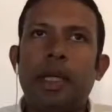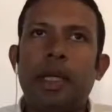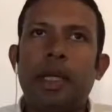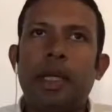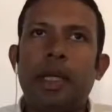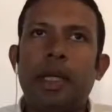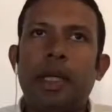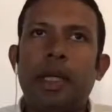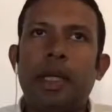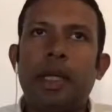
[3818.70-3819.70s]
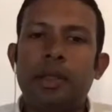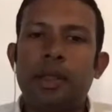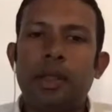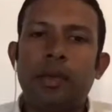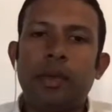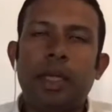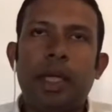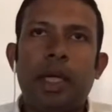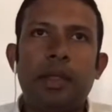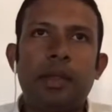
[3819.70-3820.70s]
Acquest has done, say over the
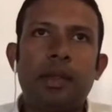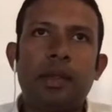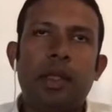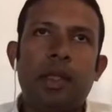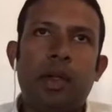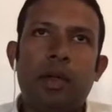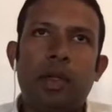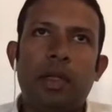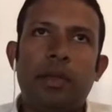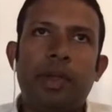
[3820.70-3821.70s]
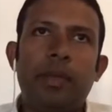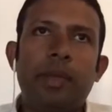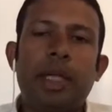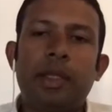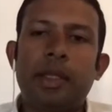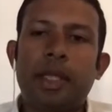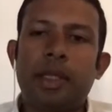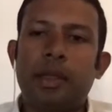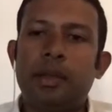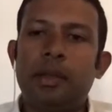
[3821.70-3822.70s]
last or confirmed
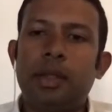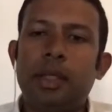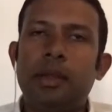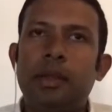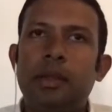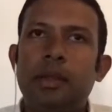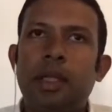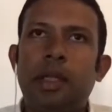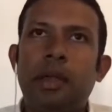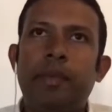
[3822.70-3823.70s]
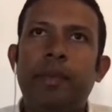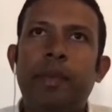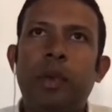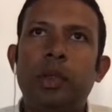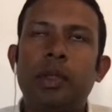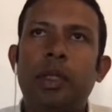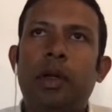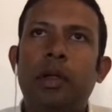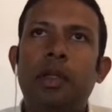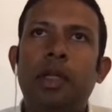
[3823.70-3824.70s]
transactions since post the
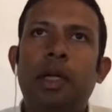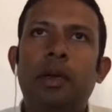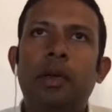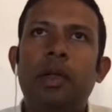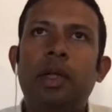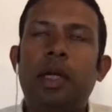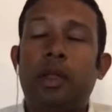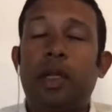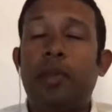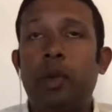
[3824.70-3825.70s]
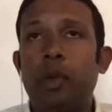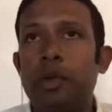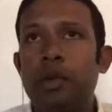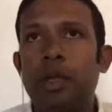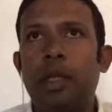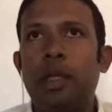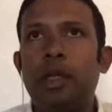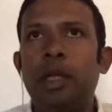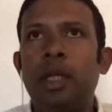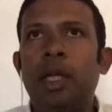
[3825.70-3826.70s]
lockdown, post
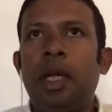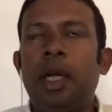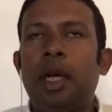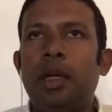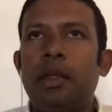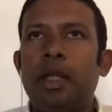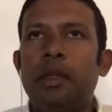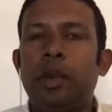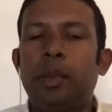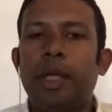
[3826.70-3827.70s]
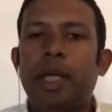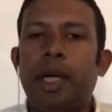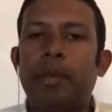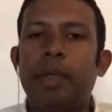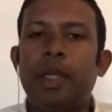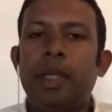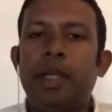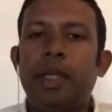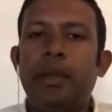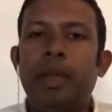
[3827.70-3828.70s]
things opening up
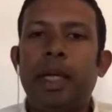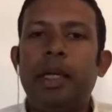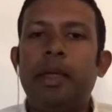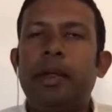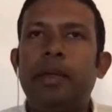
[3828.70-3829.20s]
in May,